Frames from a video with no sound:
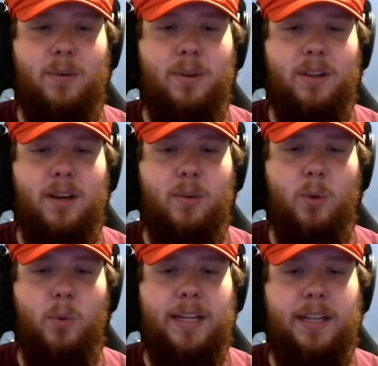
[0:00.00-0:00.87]

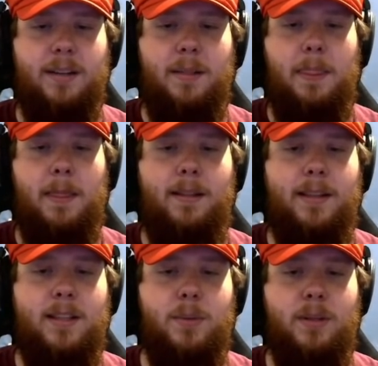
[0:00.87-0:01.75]
We'll wing it.
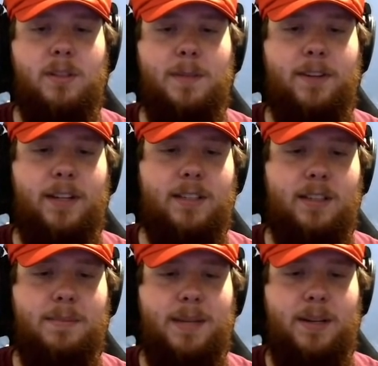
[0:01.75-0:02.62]
That's what speedrunning is
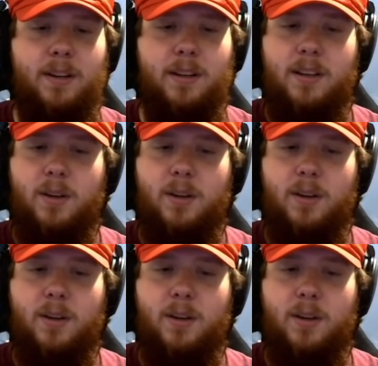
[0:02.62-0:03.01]
all about.